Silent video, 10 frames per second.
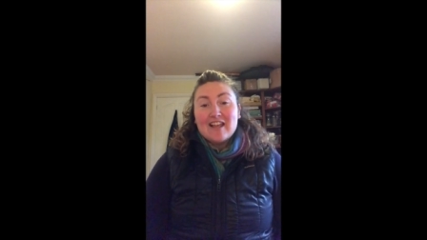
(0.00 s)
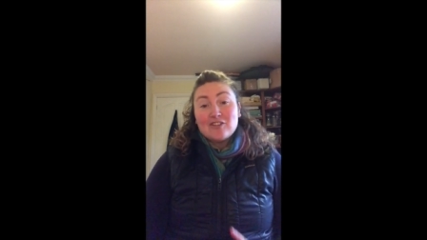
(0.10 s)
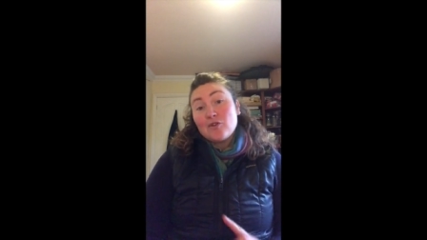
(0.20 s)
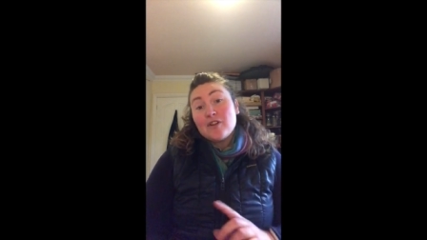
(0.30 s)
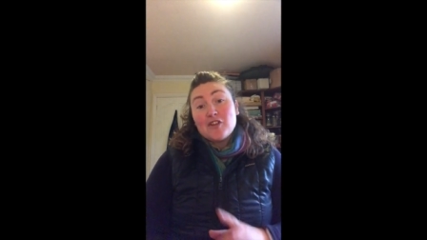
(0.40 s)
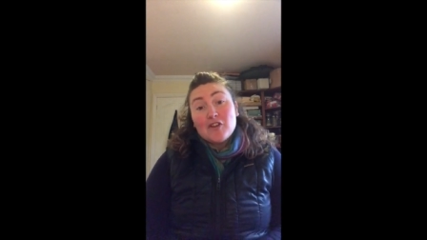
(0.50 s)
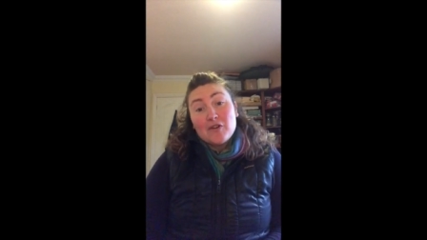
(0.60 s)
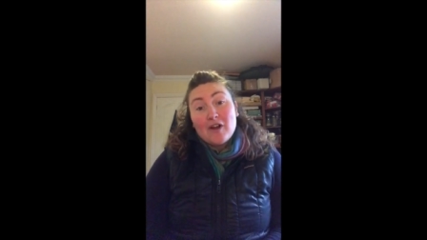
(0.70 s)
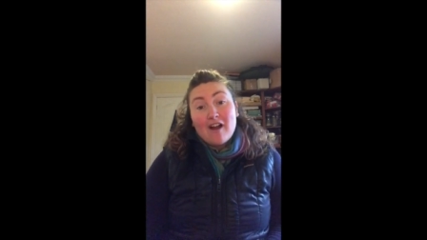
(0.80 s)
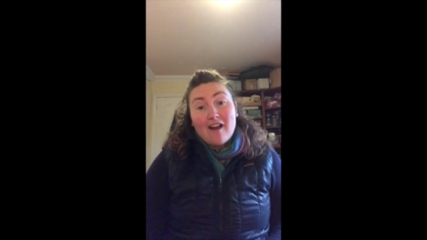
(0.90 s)
showing
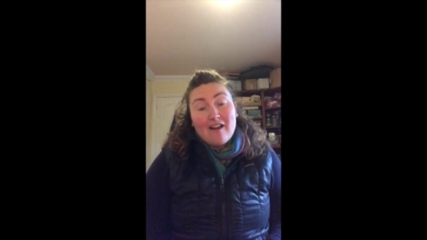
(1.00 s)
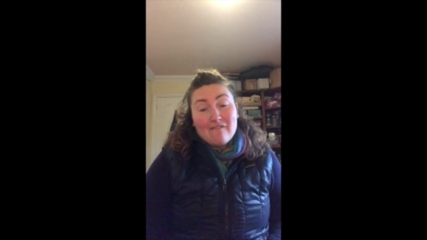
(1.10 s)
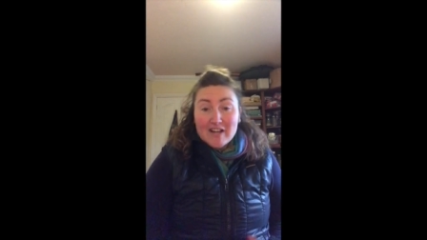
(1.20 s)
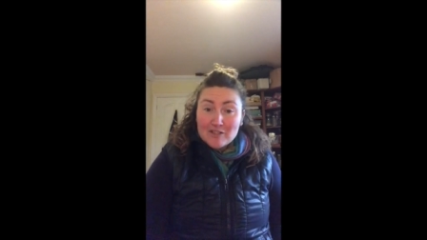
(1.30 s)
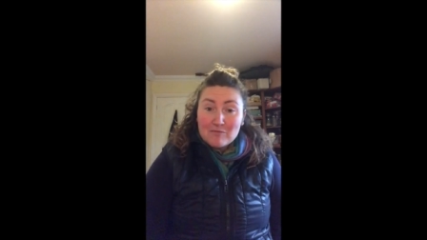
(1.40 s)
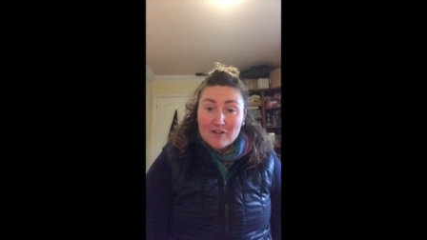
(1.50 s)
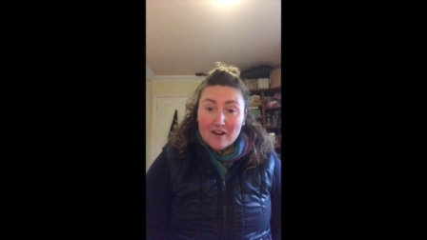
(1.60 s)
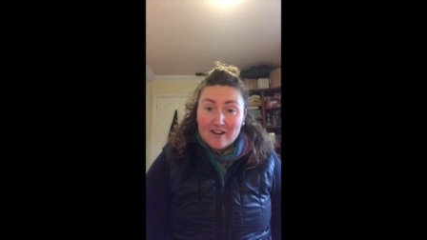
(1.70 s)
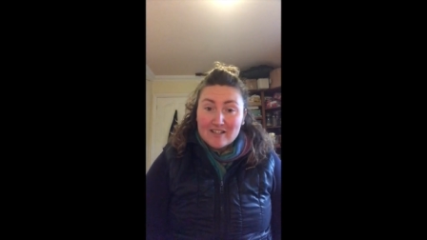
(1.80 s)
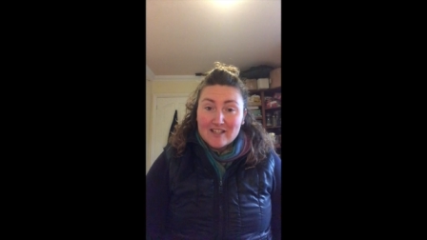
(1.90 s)
you our vegetable
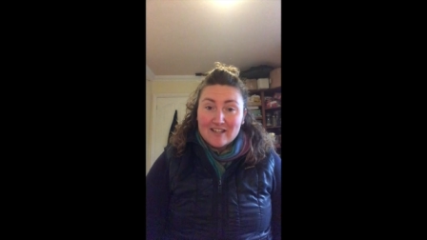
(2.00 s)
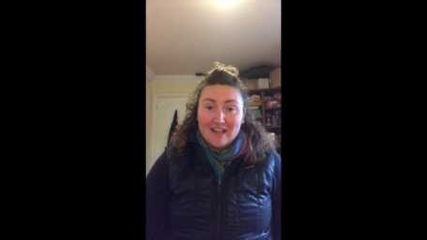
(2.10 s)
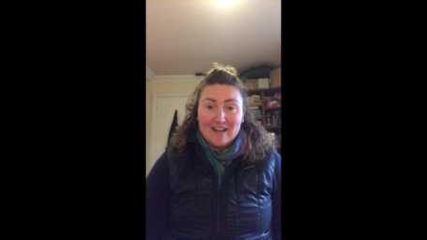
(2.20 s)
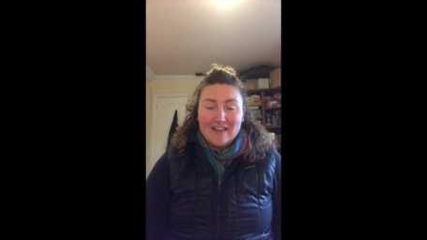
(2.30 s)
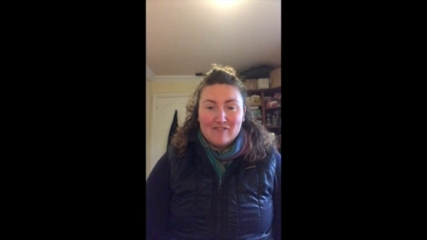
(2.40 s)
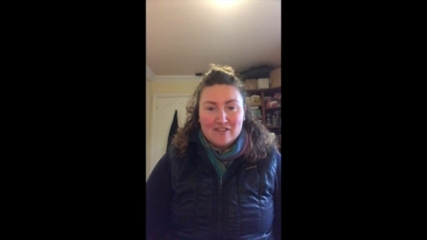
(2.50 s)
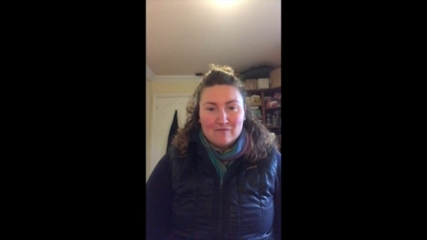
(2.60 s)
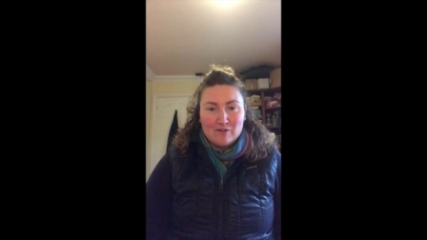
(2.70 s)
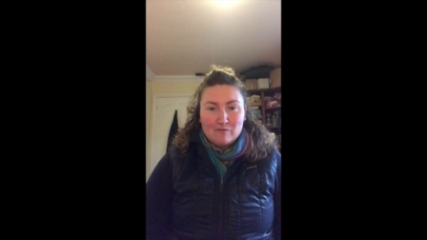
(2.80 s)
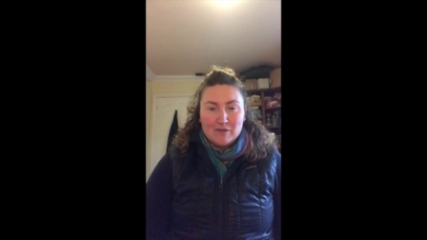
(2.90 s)
garden and everything
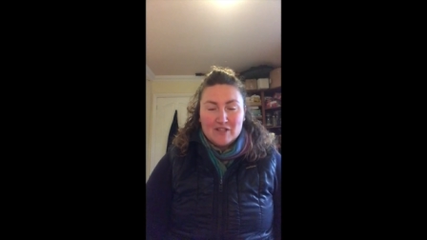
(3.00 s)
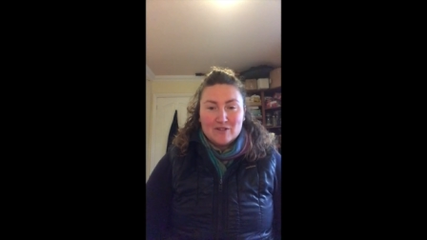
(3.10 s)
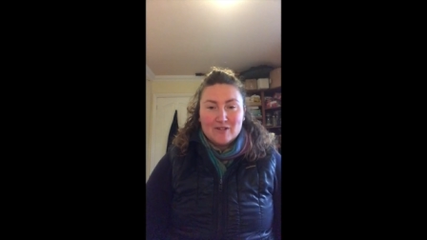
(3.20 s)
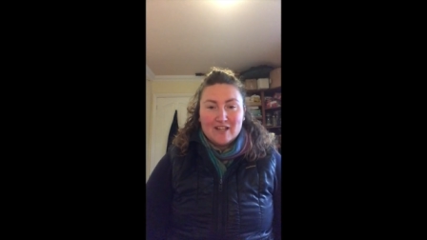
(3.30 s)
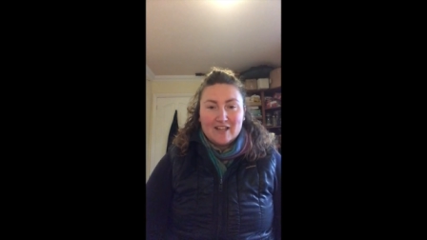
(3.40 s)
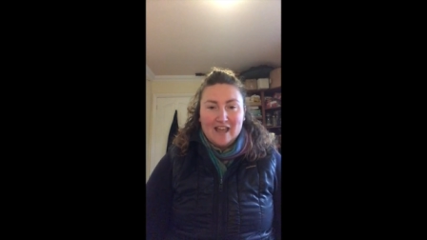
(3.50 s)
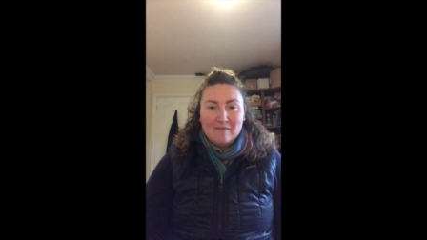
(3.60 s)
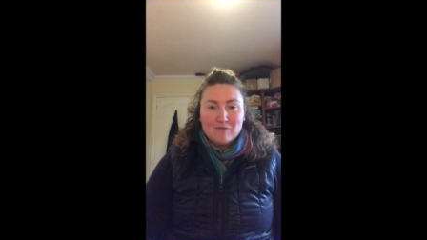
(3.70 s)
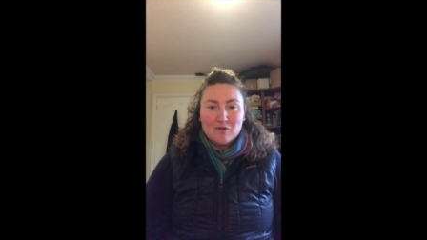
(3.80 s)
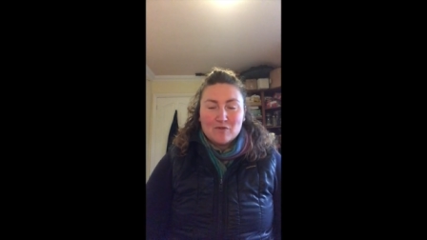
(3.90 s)
we've been doing
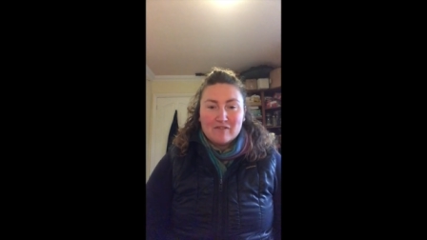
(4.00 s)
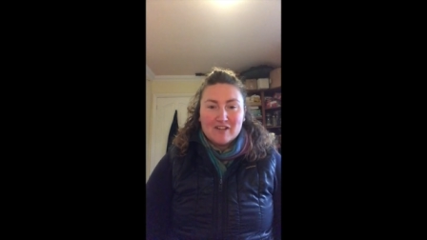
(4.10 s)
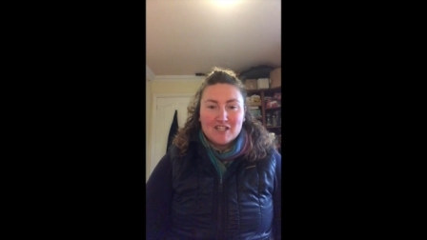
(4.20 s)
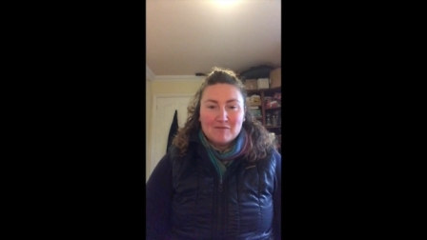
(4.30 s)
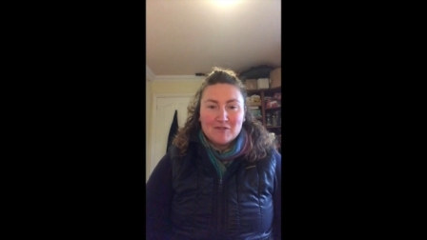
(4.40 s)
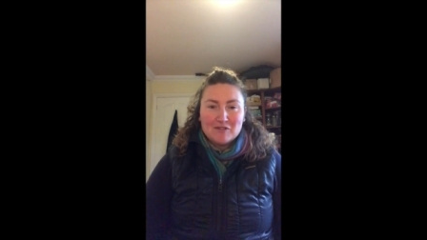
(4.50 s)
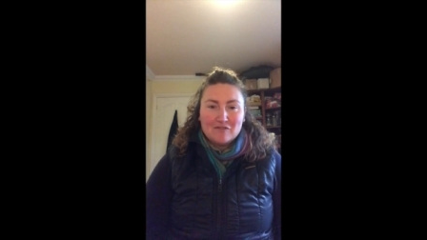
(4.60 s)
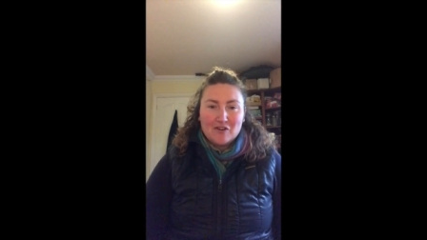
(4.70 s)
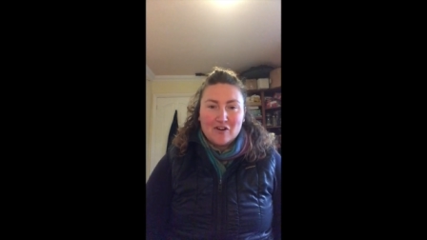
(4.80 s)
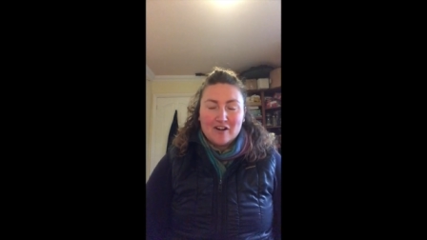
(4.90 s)
um, growing vegetables
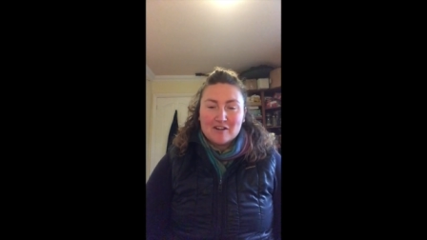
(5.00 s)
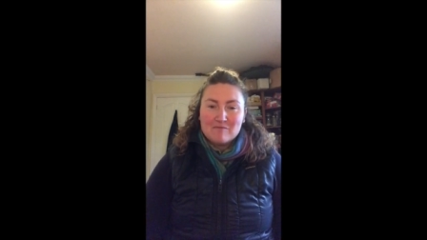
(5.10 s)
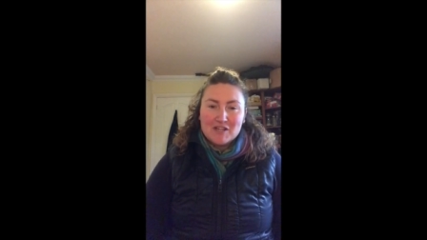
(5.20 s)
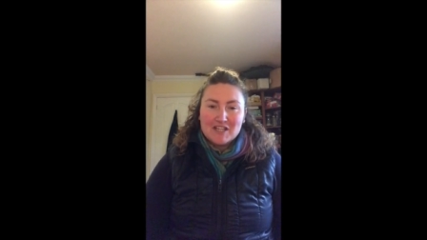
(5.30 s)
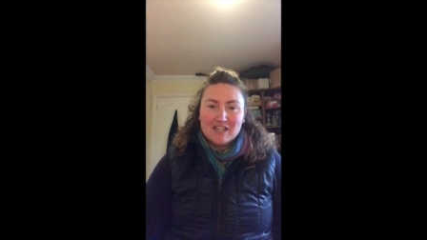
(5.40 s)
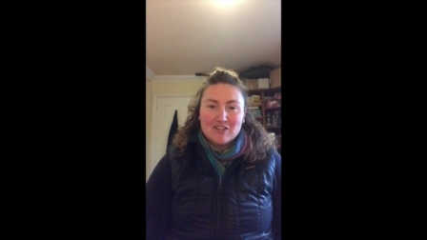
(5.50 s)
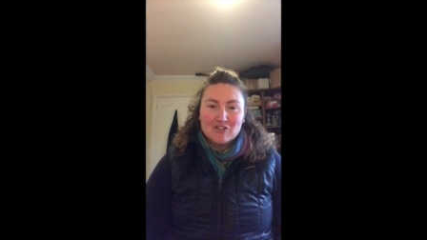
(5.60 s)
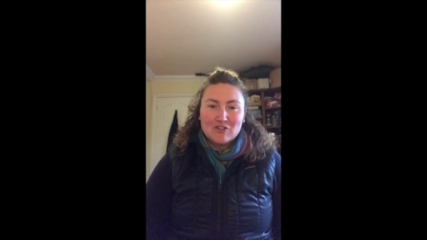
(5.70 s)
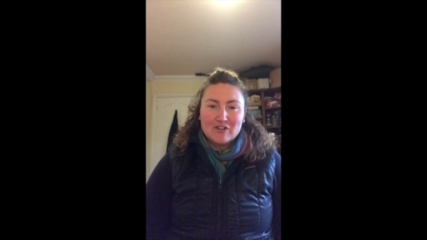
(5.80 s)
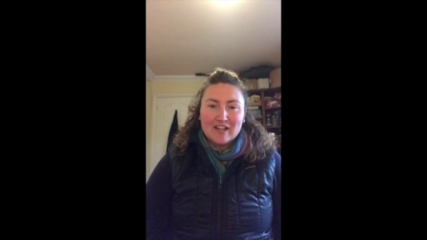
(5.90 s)
for our community
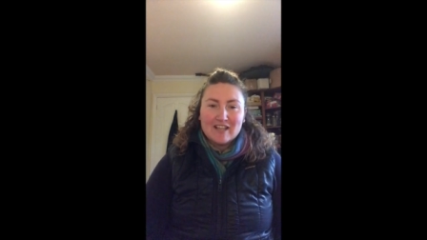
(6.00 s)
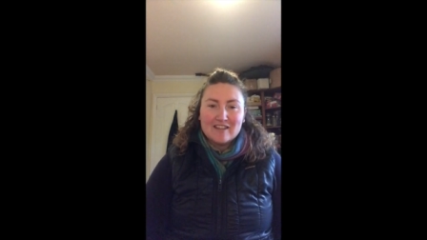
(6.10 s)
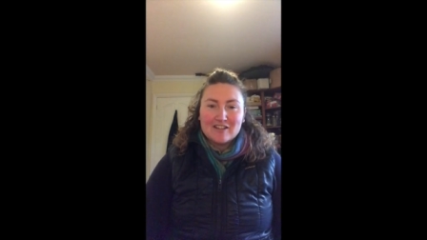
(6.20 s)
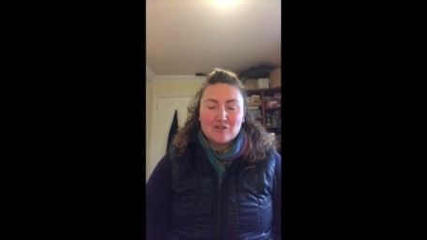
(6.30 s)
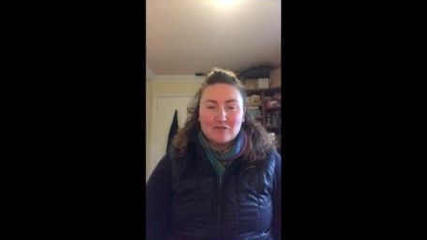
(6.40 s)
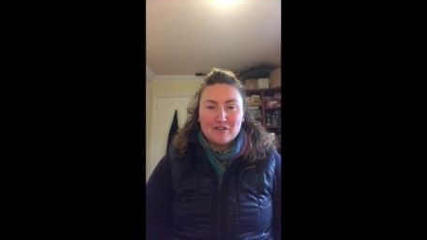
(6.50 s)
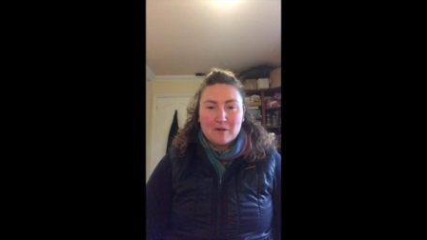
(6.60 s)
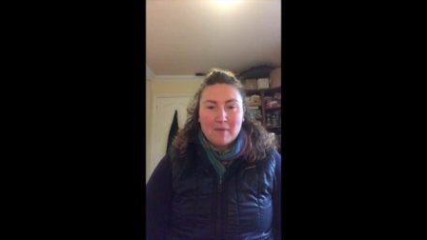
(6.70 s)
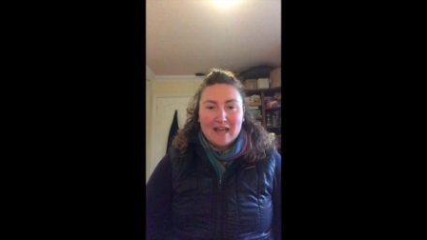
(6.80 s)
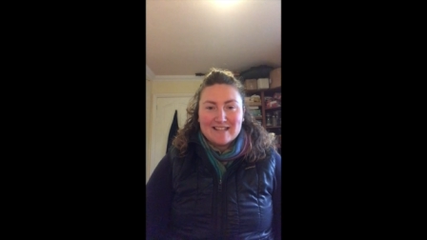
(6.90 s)
during the COVID
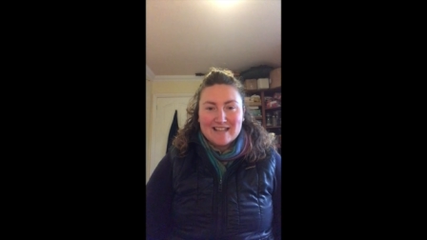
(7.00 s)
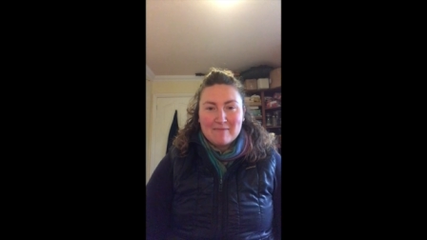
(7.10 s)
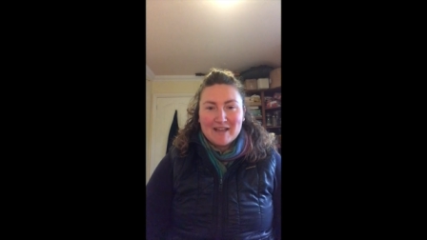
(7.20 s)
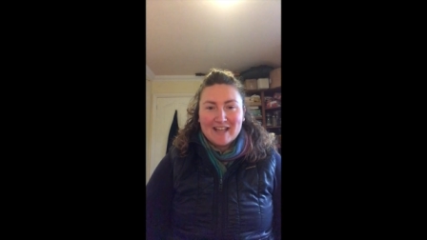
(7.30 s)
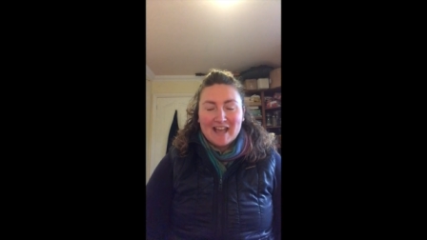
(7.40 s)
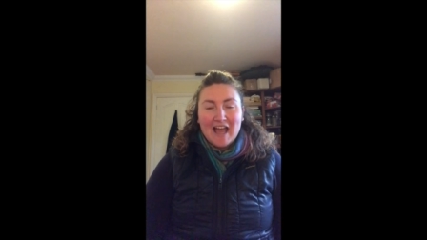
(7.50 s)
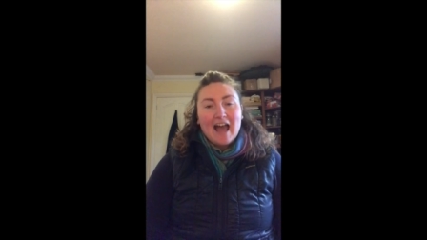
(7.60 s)
pandemic,